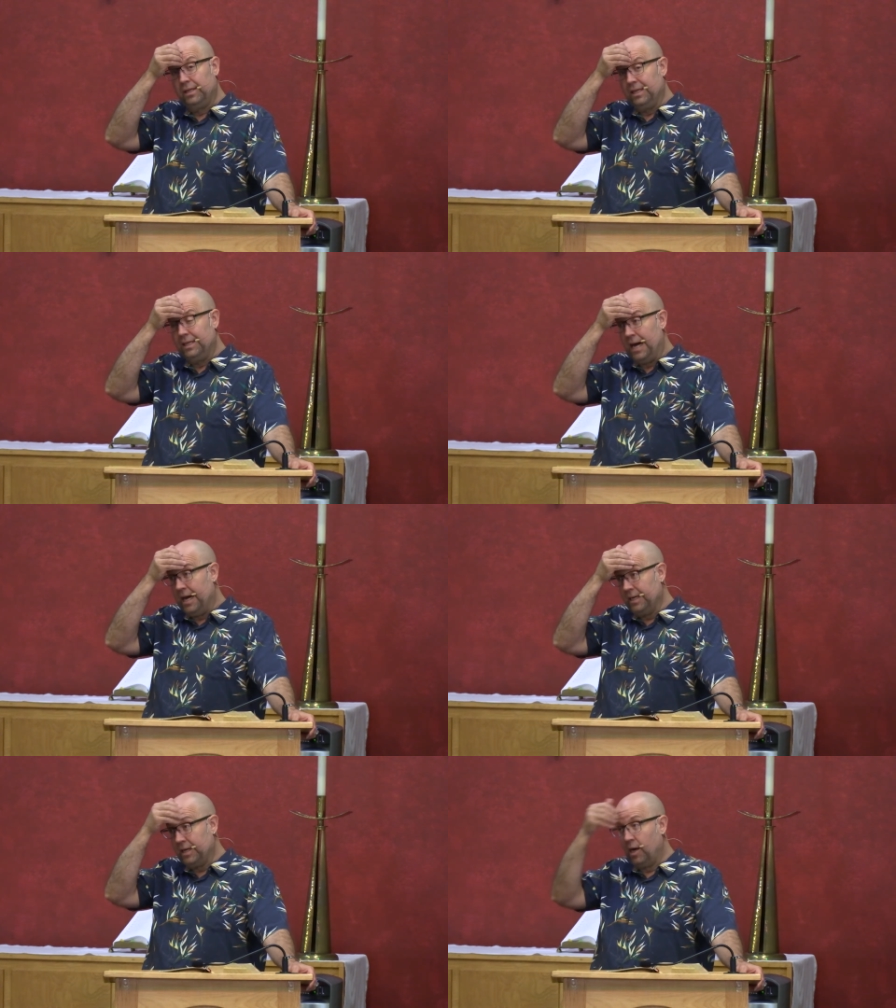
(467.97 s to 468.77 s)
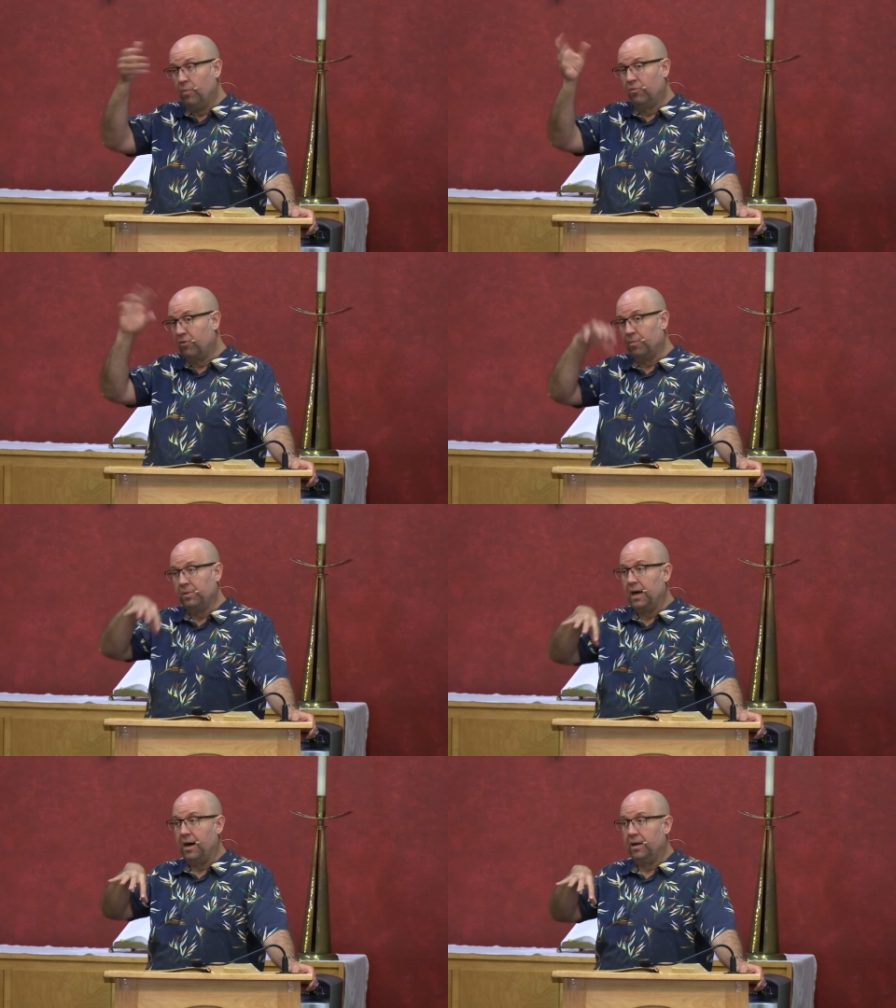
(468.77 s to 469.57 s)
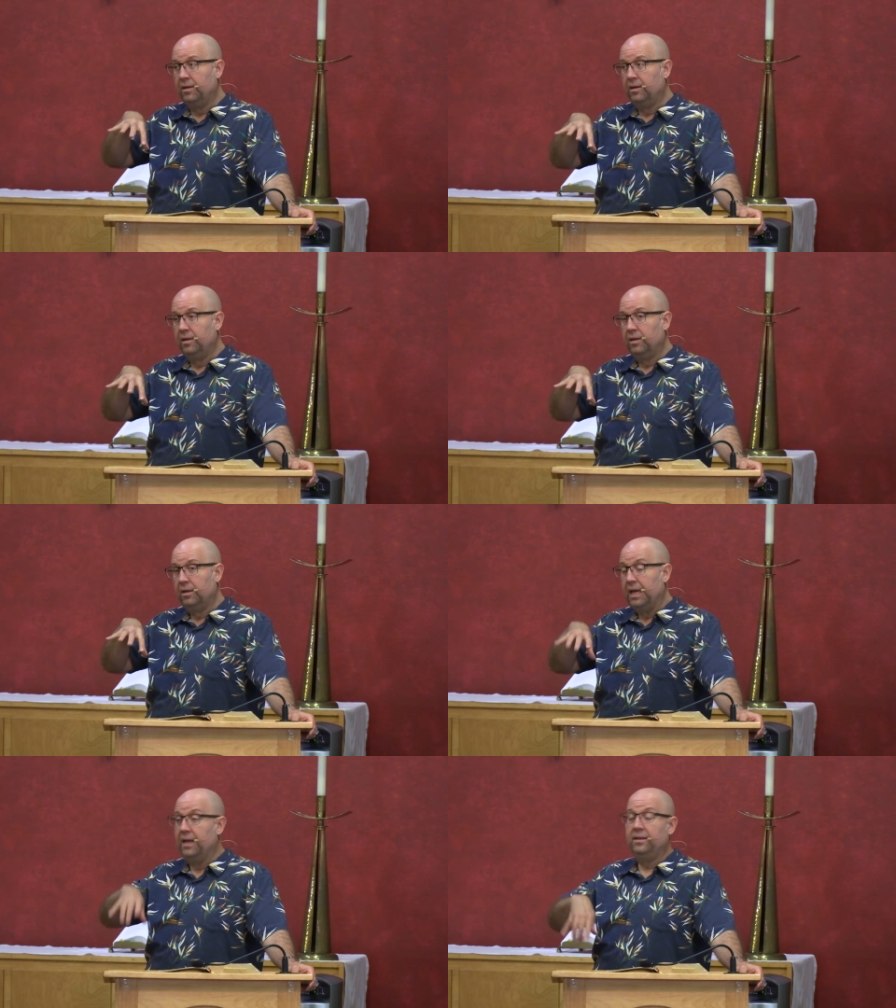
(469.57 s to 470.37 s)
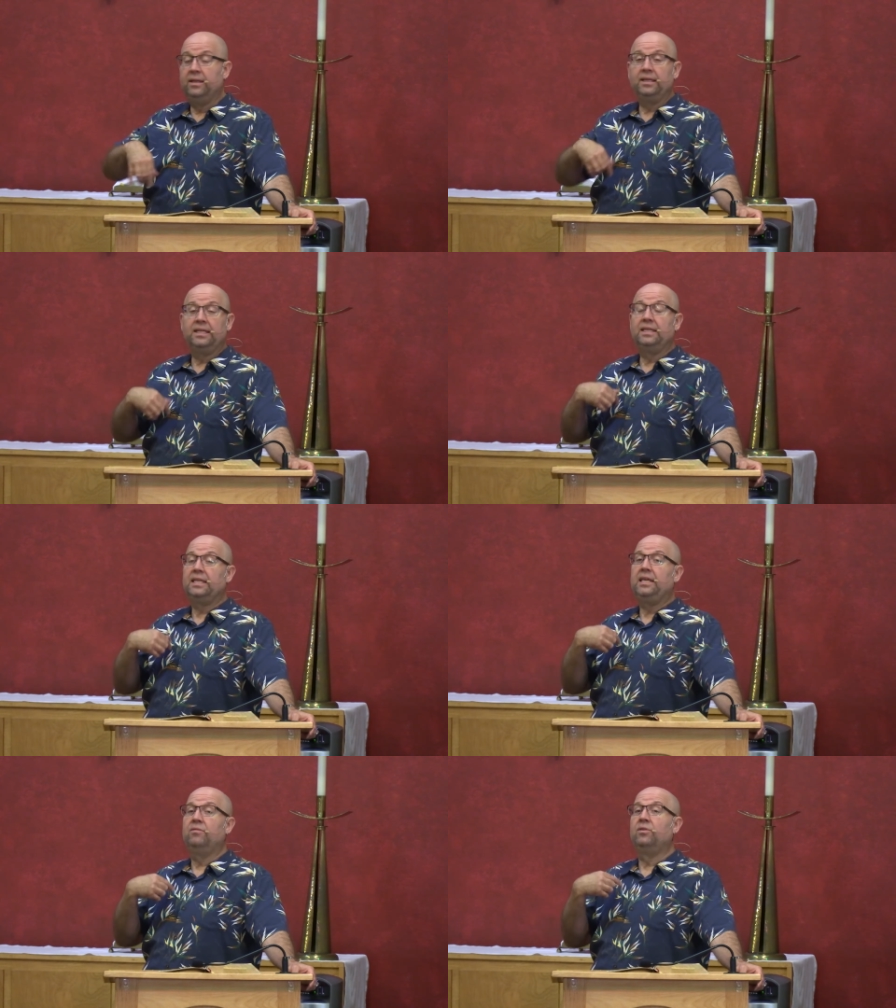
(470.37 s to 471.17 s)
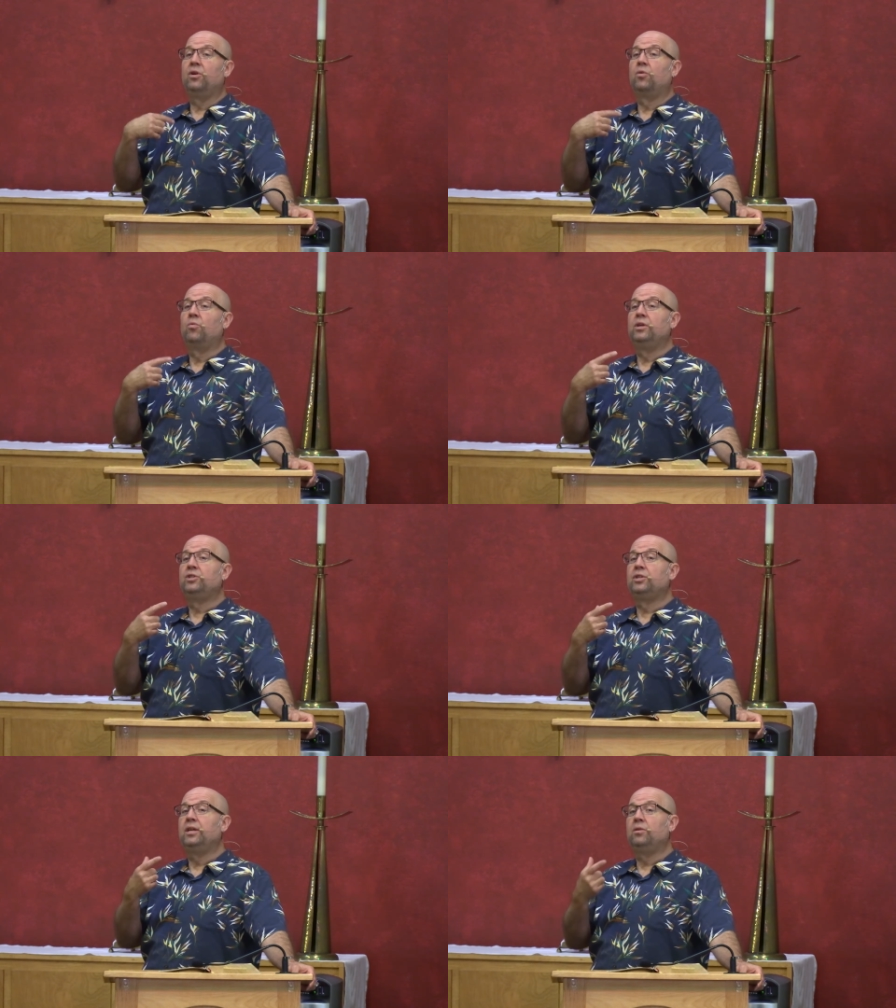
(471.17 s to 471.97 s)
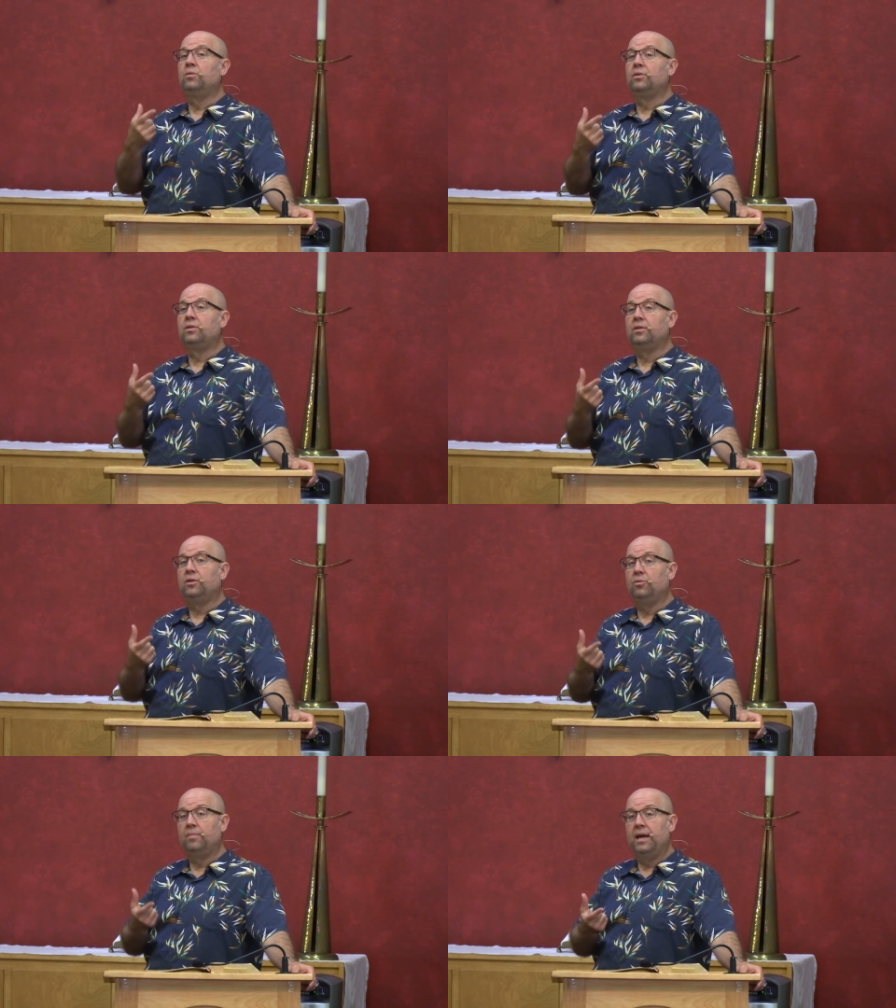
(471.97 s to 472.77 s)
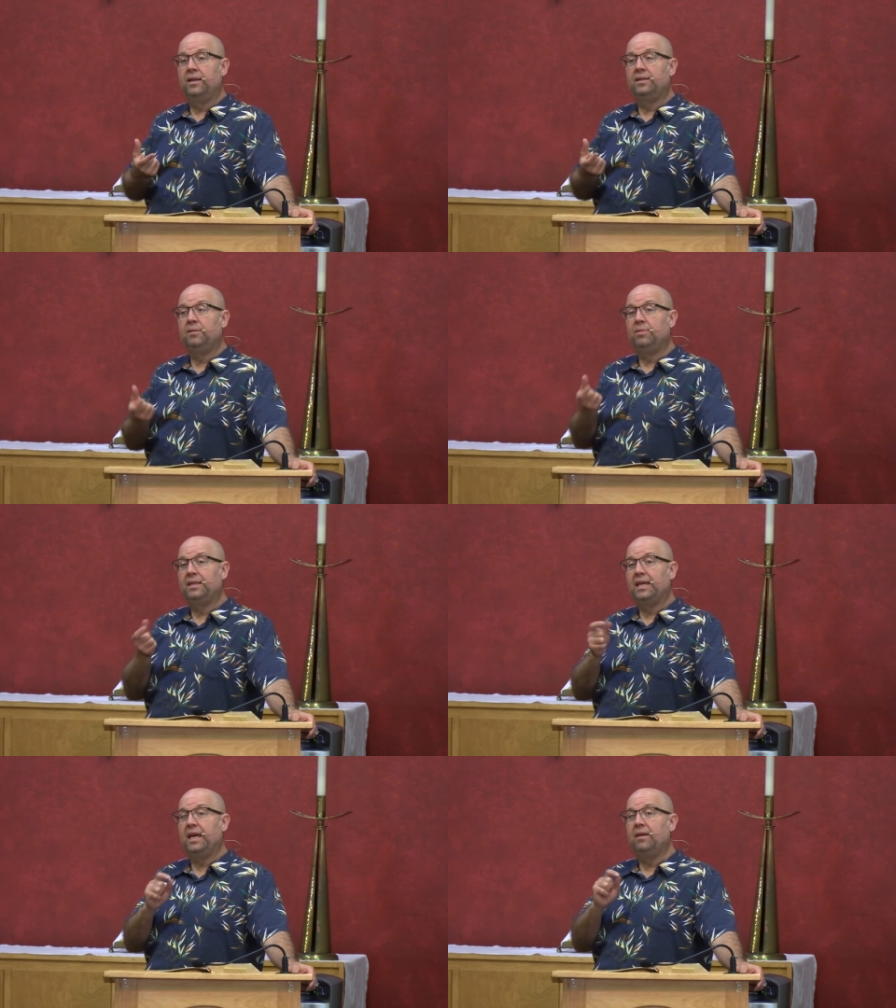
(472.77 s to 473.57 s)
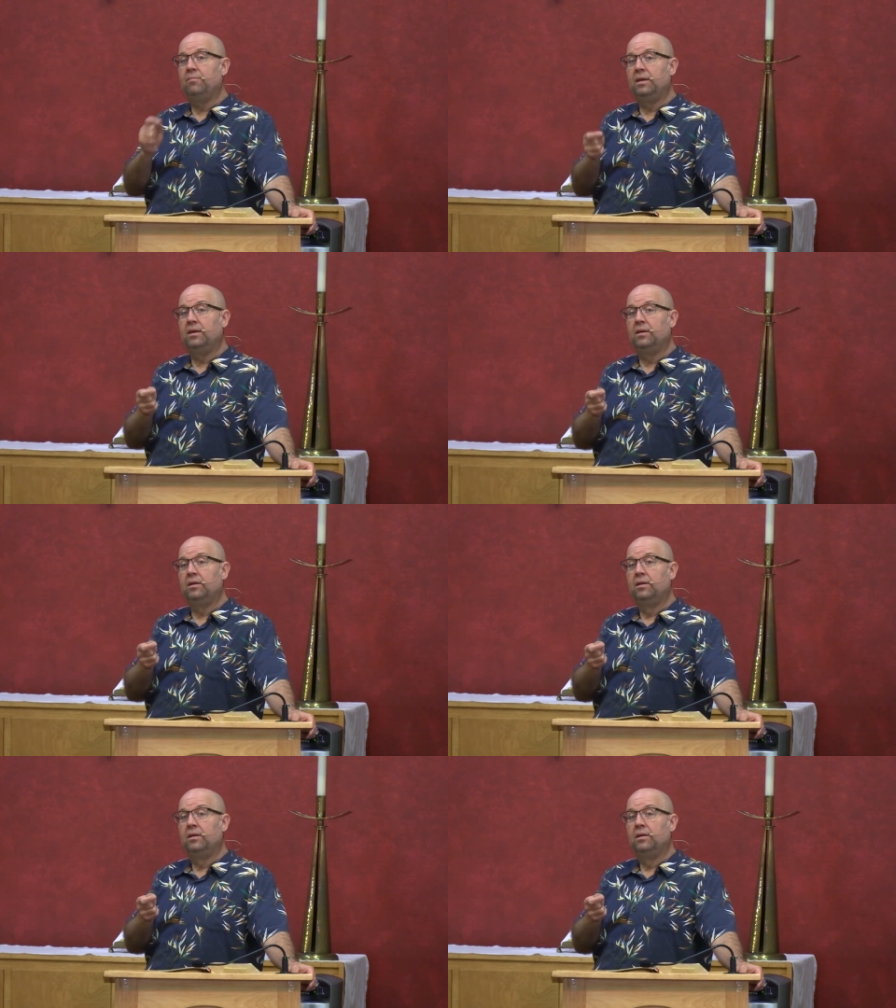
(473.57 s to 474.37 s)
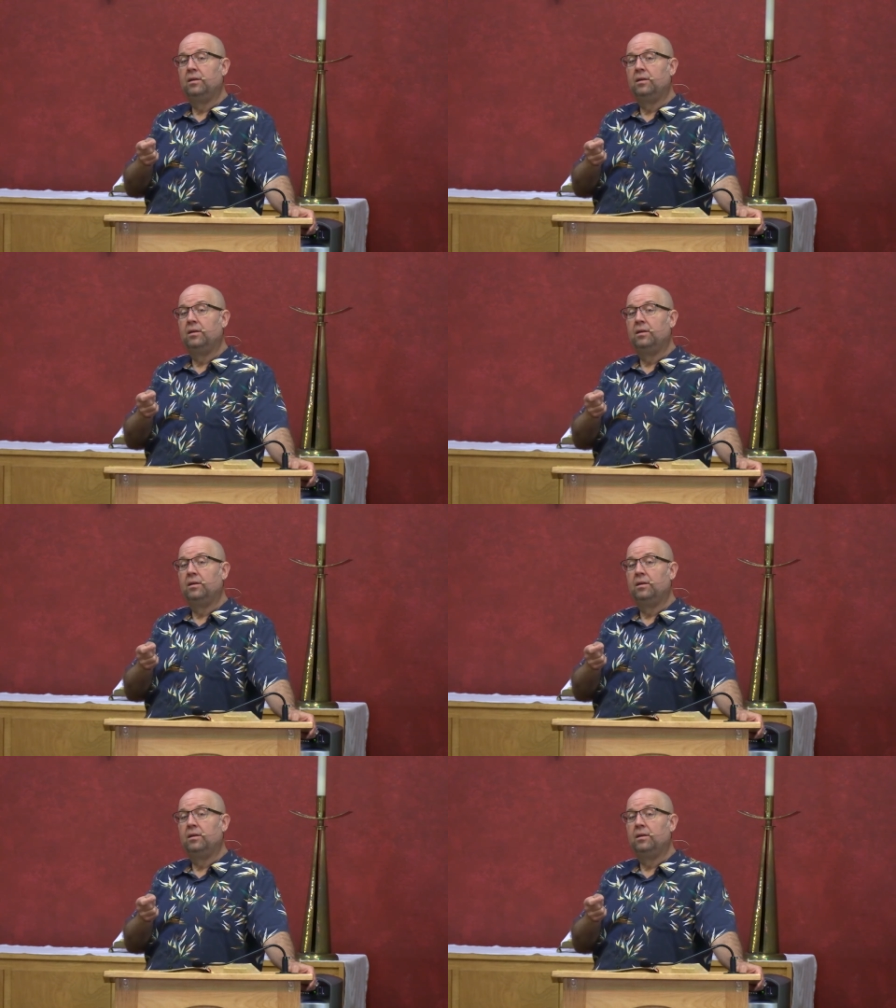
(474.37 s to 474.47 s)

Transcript: did not come from God and didn't even originate with humanity, but came in